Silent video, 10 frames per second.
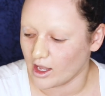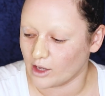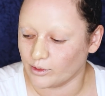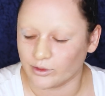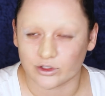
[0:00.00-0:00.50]

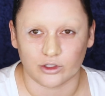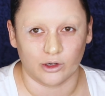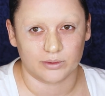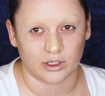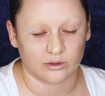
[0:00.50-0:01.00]
And we were
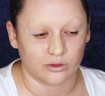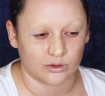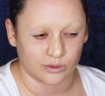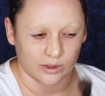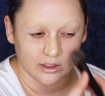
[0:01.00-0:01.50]
so obsessed
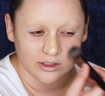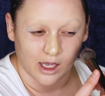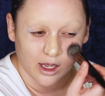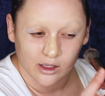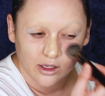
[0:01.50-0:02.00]
with sweets
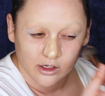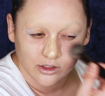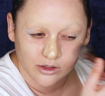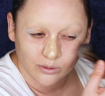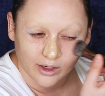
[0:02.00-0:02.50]
that,
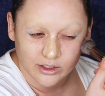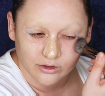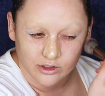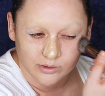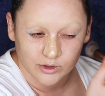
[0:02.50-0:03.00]
you know, Rice
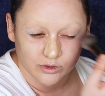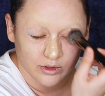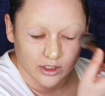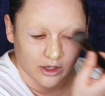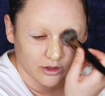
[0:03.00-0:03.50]
Krispie
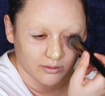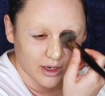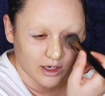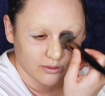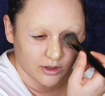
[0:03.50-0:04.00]
treats, how they're
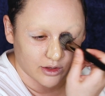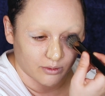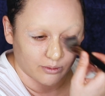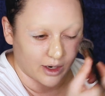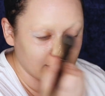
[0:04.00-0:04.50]
made
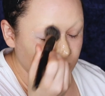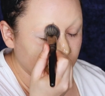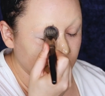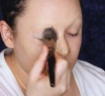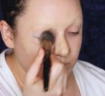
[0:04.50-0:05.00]
with Rice
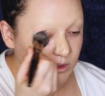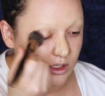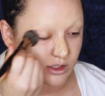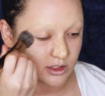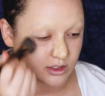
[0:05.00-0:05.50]

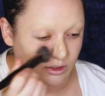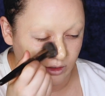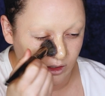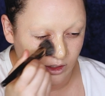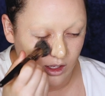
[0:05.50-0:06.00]
Krispie, the
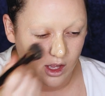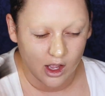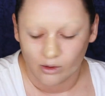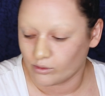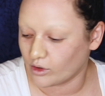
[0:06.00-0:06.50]
cereal?
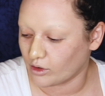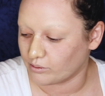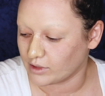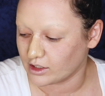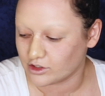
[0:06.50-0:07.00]

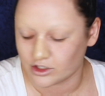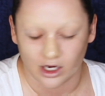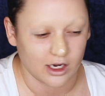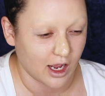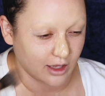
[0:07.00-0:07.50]
Well, me and
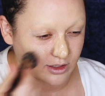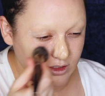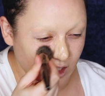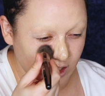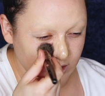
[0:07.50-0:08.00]
Shane had
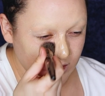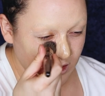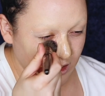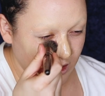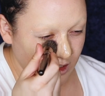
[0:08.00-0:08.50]
this
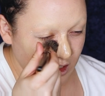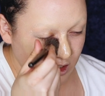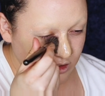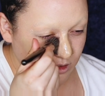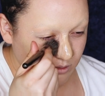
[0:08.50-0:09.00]
idea
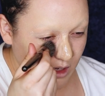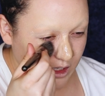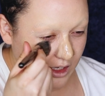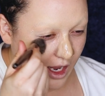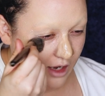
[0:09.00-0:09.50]
to
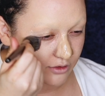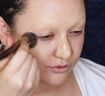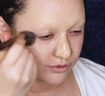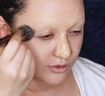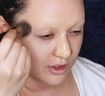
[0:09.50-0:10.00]
make it out of
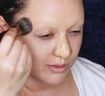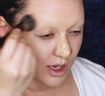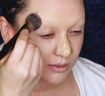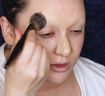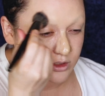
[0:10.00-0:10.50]
Fruity
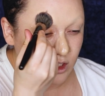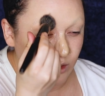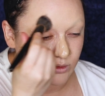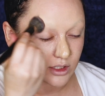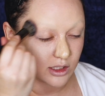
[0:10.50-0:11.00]
Pebbles,
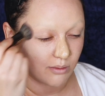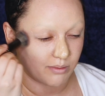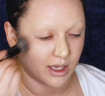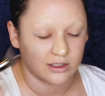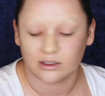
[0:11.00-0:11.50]
and it was like the
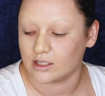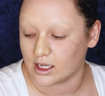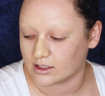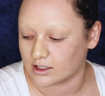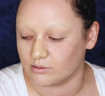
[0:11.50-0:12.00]
best
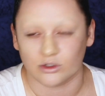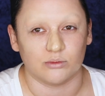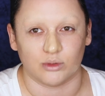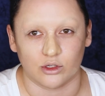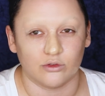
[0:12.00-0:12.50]
tasting,
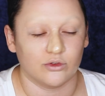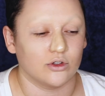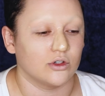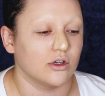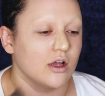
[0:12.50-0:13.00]
most
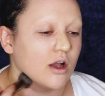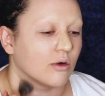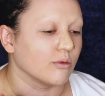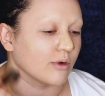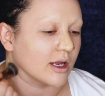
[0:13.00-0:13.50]
beautiful
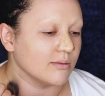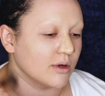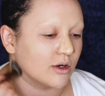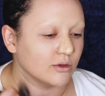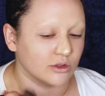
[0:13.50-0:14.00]

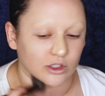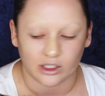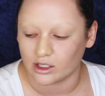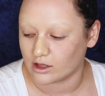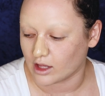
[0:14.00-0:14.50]
rainbow
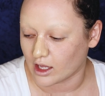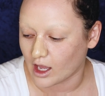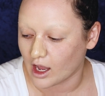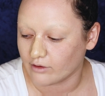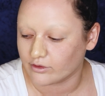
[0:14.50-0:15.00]
looking
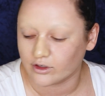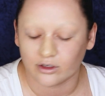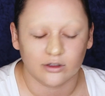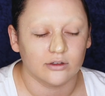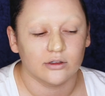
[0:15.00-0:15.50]
thing
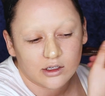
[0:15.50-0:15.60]
ever.